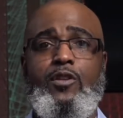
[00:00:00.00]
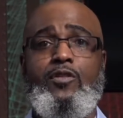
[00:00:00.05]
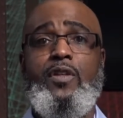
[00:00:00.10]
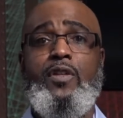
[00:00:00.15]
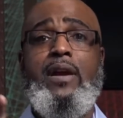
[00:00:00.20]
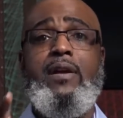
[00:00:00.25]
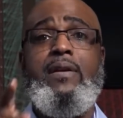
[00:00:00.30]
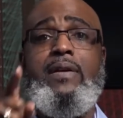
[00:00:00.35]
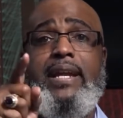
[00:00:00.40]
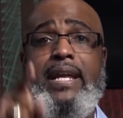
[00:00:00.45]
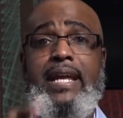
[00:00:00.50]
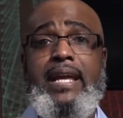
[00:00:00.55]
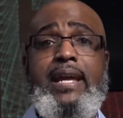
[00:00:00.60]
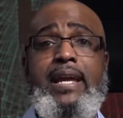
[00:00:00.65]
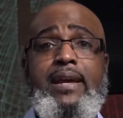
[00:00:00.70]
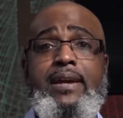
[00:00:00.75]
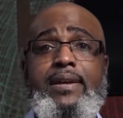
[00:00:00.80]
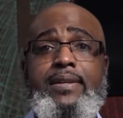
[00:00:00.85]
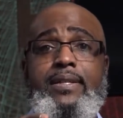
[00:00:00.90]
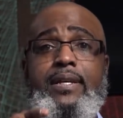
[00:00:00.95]
There
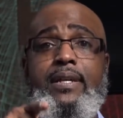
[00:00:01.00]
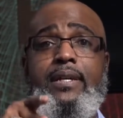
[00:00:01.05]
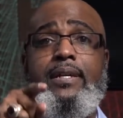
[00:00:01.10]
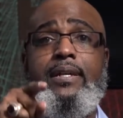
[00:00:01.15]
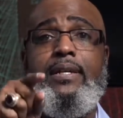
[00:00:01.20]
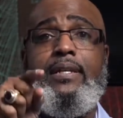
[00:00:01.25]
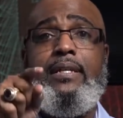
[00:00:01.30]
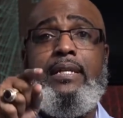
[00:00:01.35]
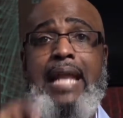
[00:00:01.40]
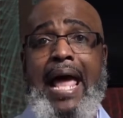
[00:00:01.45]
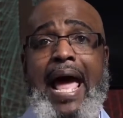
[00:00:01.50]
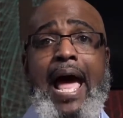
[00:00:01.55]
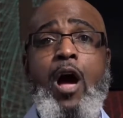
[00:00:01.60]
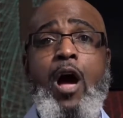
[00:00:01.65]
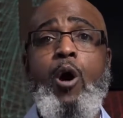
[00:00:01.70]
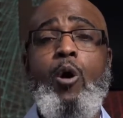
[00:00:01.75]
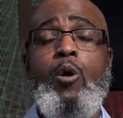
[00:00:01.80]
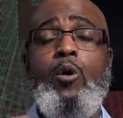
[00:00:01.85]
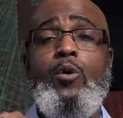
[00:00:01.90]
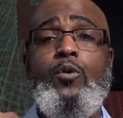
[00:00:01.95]
is
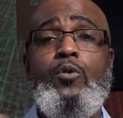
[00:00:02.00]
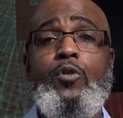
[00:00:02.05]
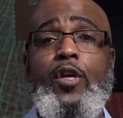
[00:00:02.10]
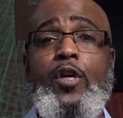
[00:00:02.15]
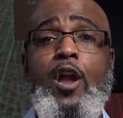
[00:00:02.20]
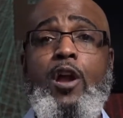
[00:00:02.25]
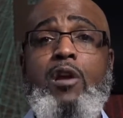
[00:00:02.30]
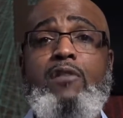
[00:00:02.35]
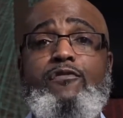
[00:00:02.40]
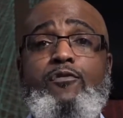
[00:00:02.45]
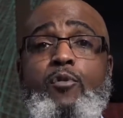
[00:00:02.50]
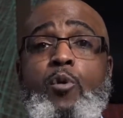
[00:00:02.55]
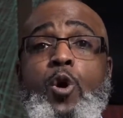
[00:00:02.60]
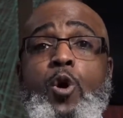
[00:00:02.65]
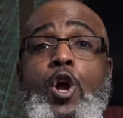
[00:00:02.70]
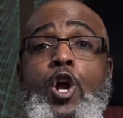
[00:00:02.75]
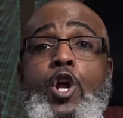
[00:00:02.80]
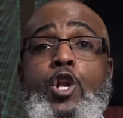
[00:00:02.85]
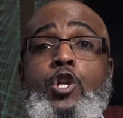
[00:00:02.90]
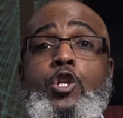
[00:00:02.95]
now
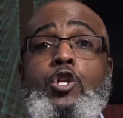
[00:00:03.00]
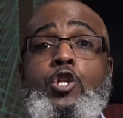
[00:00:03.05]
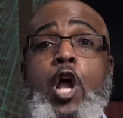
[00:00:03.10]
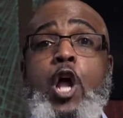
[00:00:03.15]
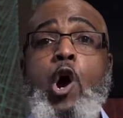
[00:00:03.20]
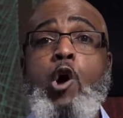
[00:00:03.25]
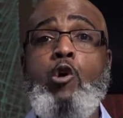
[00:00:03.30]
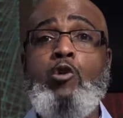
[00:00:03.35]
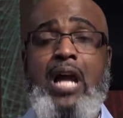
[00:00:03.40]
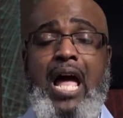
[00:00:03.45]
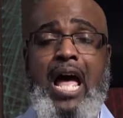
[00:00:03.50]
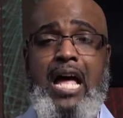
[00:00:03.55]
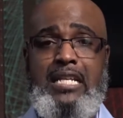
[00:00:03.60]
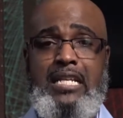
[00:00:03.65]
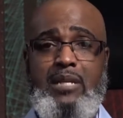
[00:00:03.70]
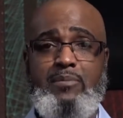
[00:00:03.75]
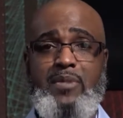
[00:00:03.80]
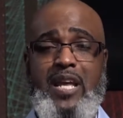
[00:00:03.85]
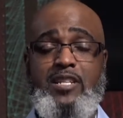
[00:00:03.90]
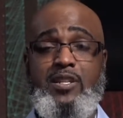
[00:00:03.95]
therefore no
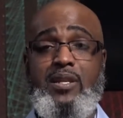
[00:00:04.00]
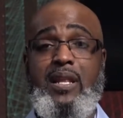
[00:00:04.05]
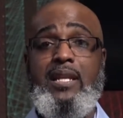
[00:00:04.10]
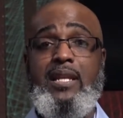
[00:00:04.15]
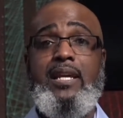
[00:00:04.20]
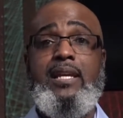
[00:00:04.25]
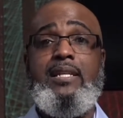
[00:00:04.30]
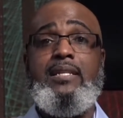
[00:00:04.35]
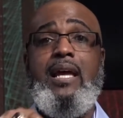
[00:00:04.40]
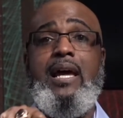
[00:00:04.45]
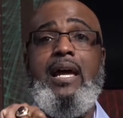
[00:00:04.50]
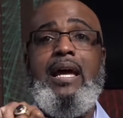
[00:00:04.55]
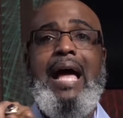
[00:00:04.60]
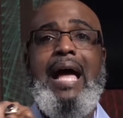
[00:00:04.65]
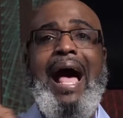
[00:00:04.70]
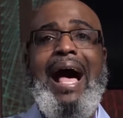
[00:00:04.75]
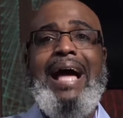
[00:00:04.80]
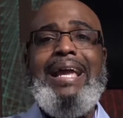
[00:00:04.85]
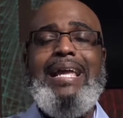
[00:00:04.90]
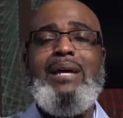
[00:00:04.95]
condemnation. That is,
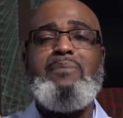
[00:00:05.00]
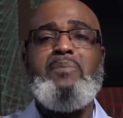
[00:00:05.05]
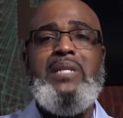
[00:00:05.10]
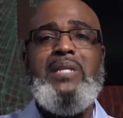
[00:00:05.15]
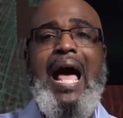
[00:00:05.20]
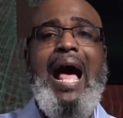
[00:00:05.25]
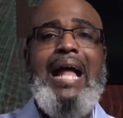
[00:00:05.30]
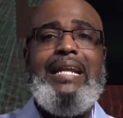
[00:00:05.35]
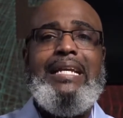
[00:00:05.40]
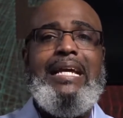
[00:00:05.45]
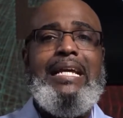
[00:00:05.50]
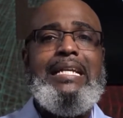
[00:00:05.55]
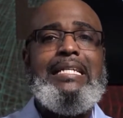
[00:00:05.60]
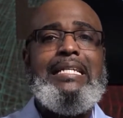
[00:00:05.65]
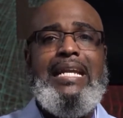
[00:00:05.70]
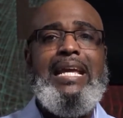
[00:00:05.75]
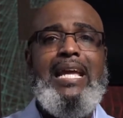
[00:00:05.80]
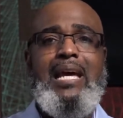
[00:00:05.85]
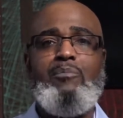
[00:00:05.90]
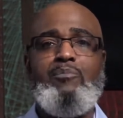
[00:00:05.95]
I am not
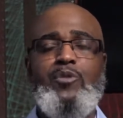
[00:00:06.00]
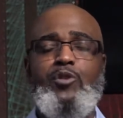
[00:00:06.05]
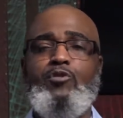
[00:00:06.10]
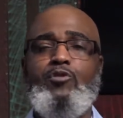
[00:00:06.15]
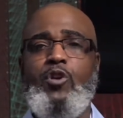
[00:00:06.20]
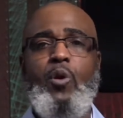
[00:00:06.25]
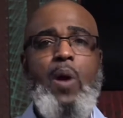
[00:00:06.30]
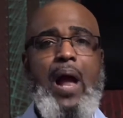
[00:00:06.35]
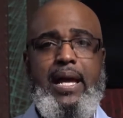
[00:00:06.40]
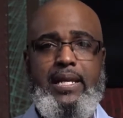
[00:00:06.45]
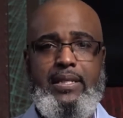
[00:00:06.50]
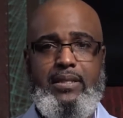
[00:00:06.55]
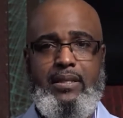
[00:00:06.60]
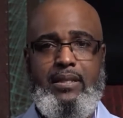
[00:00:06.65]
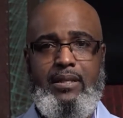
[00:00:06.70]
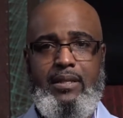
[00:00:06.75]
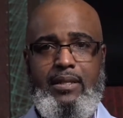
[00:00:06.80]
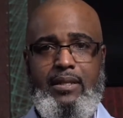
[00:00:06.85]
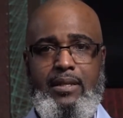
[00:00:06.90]
condemned through Christ.